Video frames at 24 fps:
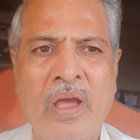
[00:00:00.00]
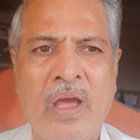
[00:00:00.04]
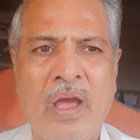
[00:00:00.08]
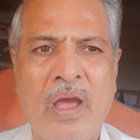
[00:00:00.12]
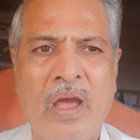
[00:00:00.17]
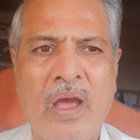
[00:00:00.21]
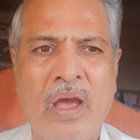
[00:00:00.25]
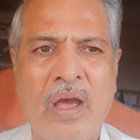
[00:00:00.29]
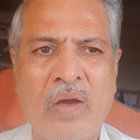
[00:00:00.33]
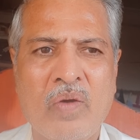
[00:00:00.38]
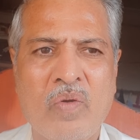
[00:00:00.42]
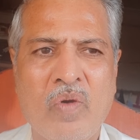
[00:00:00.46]

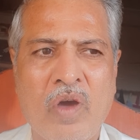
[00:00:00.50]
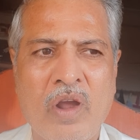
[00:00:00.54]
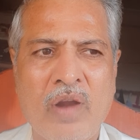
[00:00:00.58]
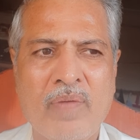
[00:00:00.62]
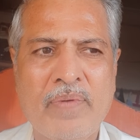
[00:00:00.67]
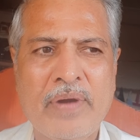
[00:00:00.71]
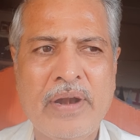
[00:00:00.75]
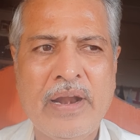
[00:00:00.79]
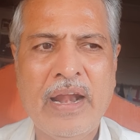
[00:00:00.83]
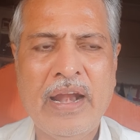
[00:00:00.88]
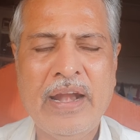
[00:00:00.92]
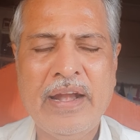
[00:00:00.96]

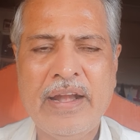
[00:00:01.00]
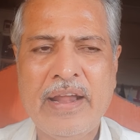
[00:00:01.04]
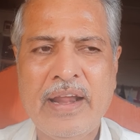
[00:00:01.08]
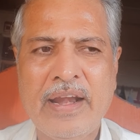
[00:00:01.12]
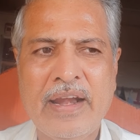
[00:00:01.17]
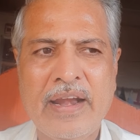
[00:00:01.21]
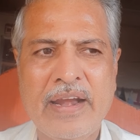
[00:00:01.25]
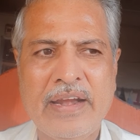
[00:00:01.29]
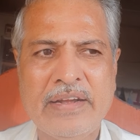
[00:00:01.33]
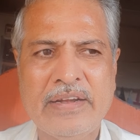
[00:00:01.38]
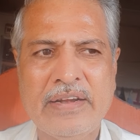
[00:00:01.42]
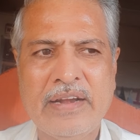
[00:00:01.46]
Coromandel
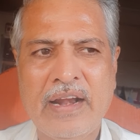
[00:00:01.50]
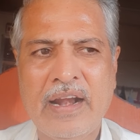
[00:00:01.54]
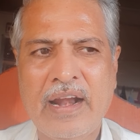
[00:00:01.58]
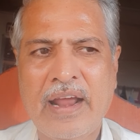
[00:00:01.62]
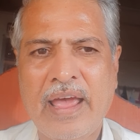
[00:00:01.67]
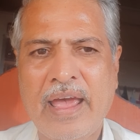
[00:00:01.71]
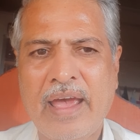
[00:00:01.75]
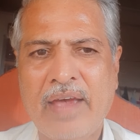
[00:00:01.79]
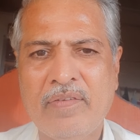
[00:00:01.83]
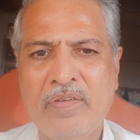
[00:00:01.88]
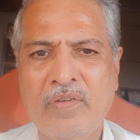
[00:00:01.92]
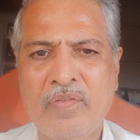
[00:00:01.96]
International,
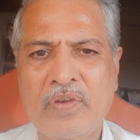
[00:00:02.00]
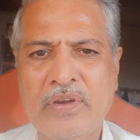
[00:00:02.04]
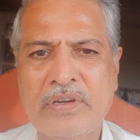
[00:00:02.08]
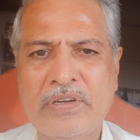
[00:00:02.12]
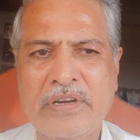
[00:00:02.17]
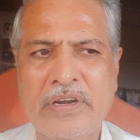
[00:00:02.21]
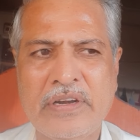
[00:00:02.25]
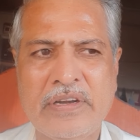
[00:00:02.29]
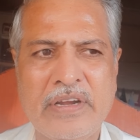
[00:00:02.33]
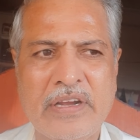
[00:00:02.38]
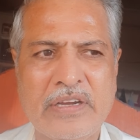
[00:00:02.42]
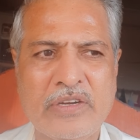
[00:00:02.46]
I have
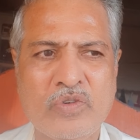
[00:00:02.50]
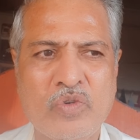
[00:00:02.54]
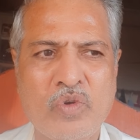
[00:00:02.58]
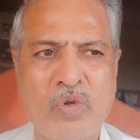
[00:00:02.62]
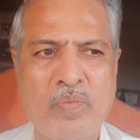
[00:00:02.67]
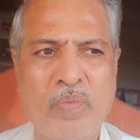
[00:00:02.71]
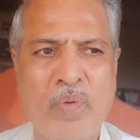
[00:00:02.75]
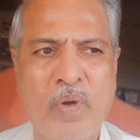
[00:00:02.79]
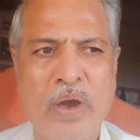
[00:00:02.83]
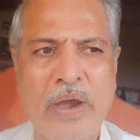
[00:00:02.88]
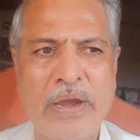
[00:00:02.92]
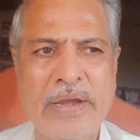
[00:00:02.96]
invested just
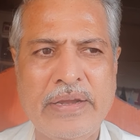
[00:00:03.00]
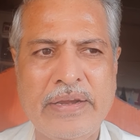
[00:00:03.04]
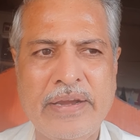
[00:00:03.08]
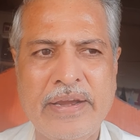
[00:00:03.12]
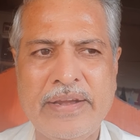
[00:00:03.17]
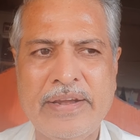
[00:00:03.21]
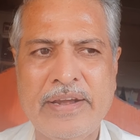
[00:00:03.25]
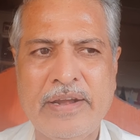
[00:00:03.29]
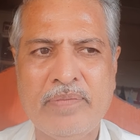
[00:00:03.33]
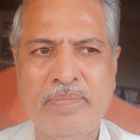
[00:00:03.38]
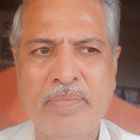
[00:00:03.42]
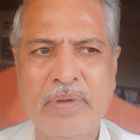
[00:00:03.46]

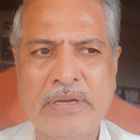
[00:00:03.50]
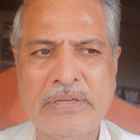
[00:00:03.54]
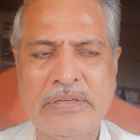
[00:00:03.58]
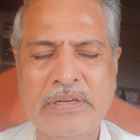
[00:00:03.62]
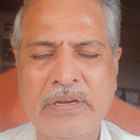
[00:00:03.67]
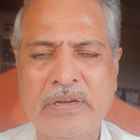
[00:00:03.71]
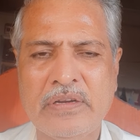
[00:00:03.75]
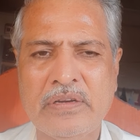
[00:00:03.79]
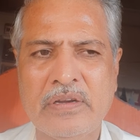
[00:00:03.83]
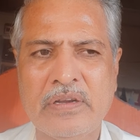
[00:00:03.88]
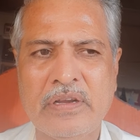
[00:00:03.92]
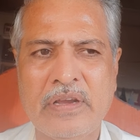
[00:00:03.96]

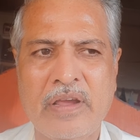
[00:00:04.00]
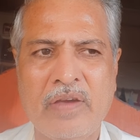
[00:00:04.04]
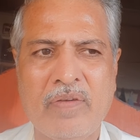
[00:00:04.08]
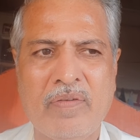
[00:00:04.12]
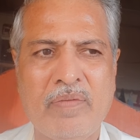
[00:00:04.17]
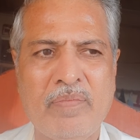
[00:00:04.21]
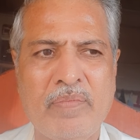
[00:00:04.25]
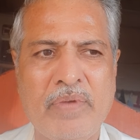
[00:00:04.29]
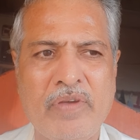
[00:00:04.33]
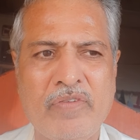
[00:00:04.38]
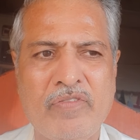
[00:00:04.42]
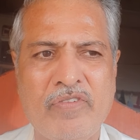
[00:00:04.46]
2.88%,
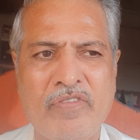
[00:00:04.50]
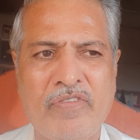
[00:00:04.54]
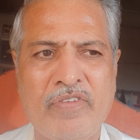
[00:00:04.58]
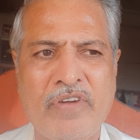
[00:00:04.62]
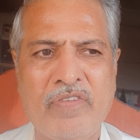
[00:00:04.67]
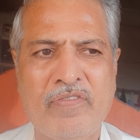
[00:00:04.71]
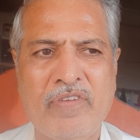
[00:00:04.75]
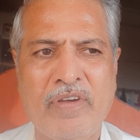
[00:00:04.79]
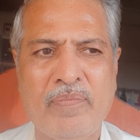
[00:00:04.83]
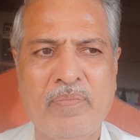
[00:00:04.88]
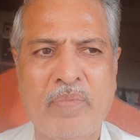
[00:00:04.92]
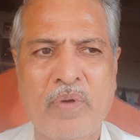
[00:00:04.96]
given me
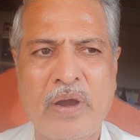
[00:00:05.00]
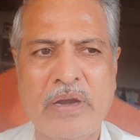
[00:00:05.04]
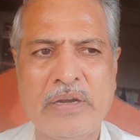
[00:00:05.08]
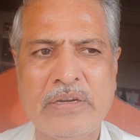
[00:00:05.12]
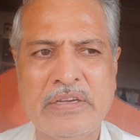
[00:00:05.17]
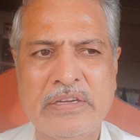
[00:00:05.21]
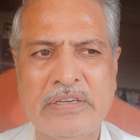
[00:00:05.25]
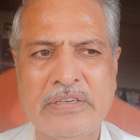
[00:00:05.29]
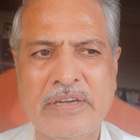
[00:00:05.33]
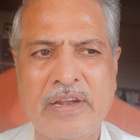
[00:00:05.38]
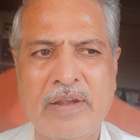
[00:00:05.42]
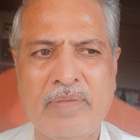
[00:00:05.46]

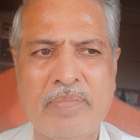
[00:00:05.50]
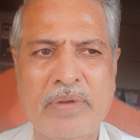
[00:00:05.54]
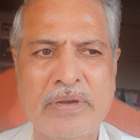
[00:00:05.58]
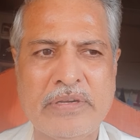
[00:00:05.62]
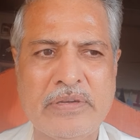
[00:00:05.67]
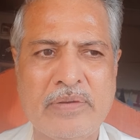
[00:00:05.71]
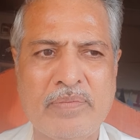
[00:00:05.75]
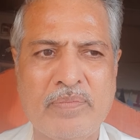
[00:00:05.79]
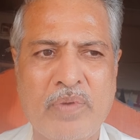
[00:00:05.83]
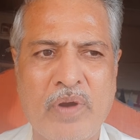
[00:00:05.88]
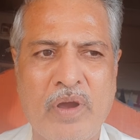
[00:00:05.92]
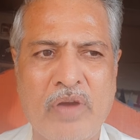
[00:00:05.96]

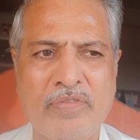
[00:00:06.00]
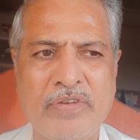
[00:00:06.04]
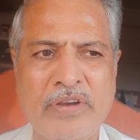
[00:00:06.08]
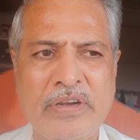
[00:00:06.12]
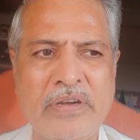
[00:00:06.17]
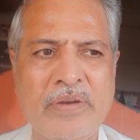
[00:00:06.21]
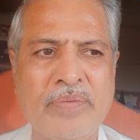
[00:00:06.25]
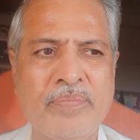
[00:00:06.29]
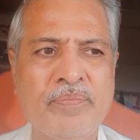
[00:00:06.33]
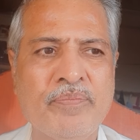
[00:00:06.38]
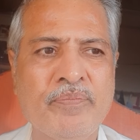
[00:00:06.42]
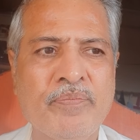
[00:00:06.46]
55.69%
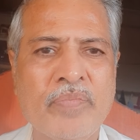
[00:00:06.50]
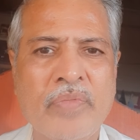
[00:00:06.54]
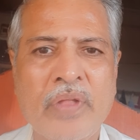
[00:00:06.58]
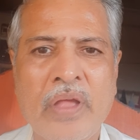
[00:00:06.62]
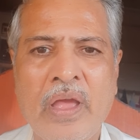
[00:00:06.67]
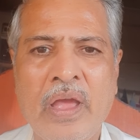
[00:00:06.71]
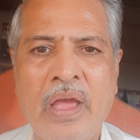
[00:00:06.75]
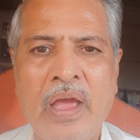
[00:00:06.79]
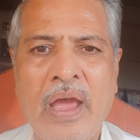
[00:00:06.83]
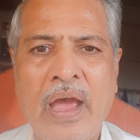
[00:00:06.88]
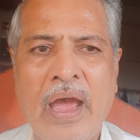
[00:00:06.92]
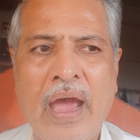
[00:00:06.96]
profit.
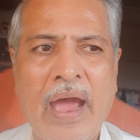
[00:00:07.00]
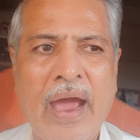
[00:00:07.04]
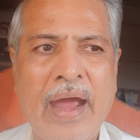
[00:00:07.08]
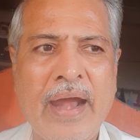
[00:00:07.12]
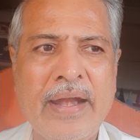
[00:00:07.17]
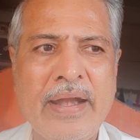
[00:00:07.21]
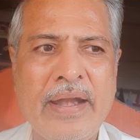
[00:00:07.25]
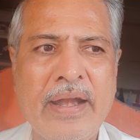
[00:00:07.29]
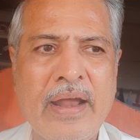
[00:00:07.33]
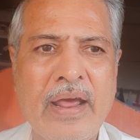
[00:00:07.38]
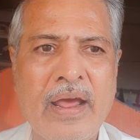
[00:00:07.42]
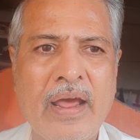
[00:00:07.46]

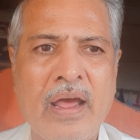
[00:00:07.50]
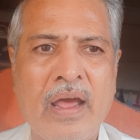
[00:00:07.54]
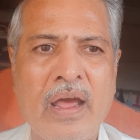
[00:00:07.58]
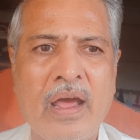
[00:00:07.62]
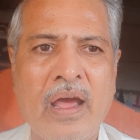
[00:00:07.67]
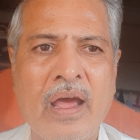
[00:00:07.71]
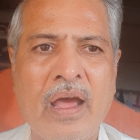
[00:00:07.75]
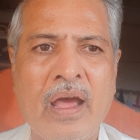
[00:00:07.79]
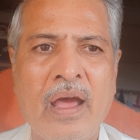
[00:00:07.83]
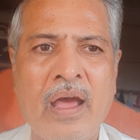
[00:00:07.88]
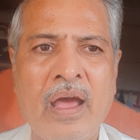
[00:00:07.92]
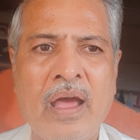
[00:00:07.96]
And
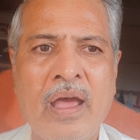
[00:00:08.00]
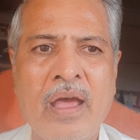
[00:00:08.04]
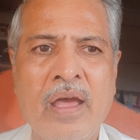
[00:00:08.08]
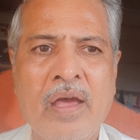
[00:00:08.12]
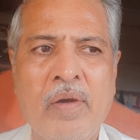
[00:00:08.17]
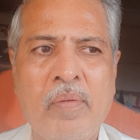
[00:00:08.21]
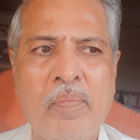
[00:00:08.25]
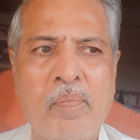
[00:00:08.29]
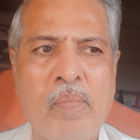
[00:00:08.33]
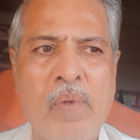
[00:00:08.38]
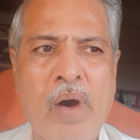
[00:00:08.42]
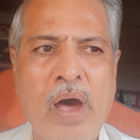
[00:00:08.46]

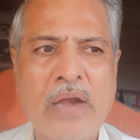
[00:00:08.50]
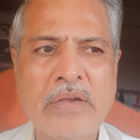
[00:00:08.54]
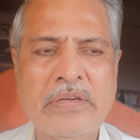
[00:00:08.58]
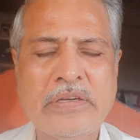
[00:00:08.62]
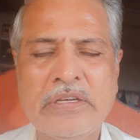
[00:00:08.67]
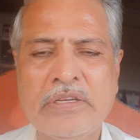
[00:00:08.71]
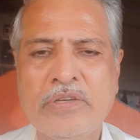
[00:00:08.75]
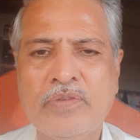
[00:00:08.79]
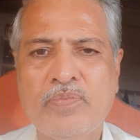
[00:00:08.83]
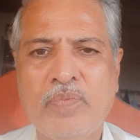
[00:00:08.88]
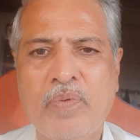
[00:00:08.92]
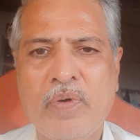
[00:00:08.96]

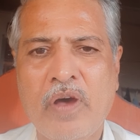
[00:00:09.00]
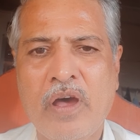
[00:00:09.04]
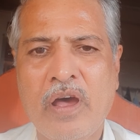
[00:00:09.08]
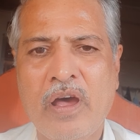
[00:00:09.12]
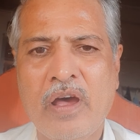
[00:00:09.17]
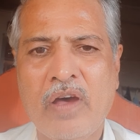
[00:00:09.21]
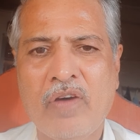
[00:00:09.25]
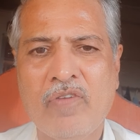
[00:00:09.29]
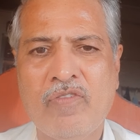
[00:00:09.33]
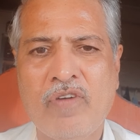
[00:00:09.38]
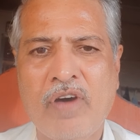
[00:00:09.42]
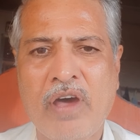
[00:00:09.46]
Marsons
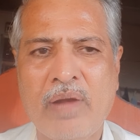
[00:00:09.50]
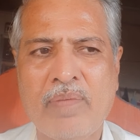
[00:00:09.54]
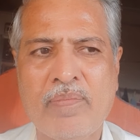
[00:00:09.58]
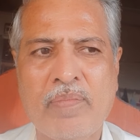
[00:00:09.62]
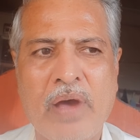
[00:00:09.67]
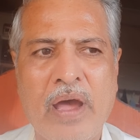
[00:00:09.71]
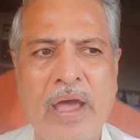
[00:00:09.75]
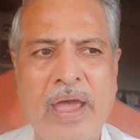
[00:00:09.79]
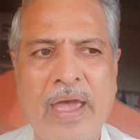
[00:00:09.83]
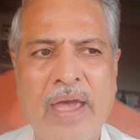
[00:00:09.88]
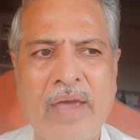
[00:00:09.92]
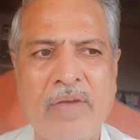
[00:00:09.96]

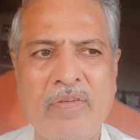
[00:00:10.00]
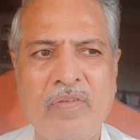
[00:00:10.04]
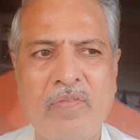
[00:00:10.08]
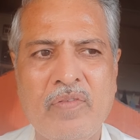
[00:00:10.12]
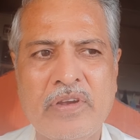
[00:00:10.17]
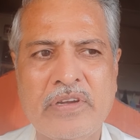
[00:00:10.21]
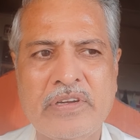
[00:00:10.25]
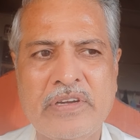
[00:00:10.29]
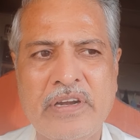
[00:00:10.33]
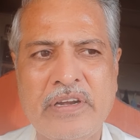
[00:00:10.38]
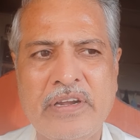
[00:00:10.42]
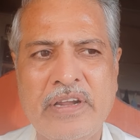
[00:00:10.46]
Pharma, I have
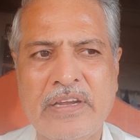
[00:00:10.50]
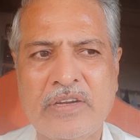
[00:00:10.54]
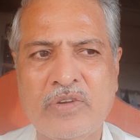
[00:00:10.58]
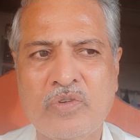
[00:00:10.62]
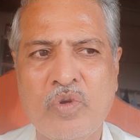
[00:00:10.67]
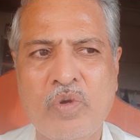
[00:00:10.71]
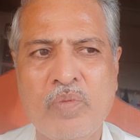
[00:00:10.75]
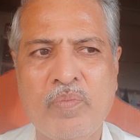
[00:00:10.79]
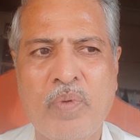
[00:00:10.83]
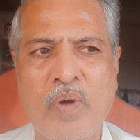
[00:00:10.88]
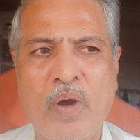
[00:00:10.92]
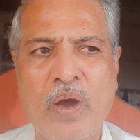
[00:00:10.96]
invested just
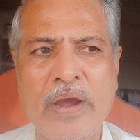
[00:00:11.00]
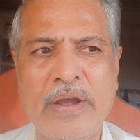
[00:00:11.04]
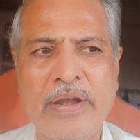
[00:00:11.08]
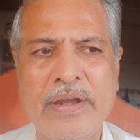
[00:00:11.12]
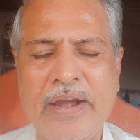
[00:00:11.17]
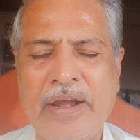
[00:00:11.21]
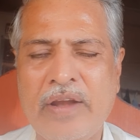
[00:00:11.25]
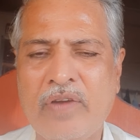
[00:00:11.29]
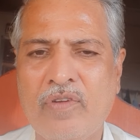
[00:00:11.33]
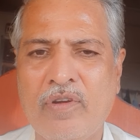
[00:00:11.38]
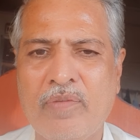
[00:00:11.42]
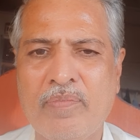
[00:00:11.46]

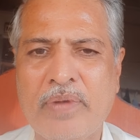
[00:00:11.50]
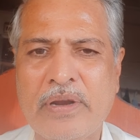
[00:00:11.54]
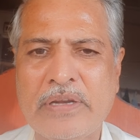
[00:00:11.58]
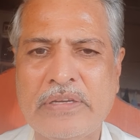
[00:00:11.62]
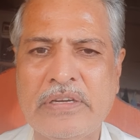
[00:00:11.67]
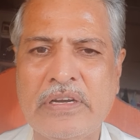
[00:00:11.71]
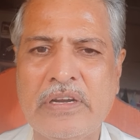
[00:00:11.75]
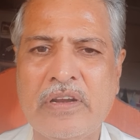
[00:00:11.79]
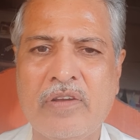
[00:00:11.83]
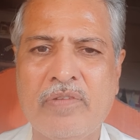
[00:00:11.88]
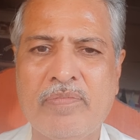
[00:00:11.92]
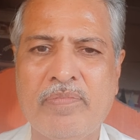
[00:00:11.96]

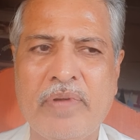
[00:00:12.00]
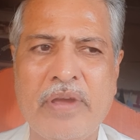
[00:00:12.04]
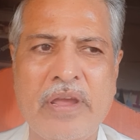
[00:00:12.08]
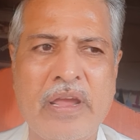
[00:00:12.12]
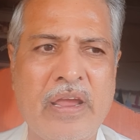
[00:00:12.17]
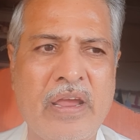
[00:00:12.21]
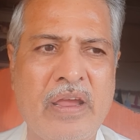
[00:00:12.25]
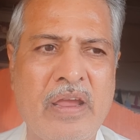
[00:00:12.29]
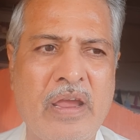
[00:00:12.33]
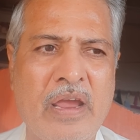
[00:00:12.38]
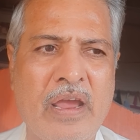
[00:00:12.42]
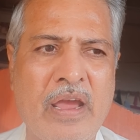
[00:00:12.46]
2.81% of
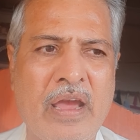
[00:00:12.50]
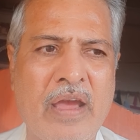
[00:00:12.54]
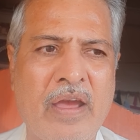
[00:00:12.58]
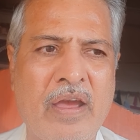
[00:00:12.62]
my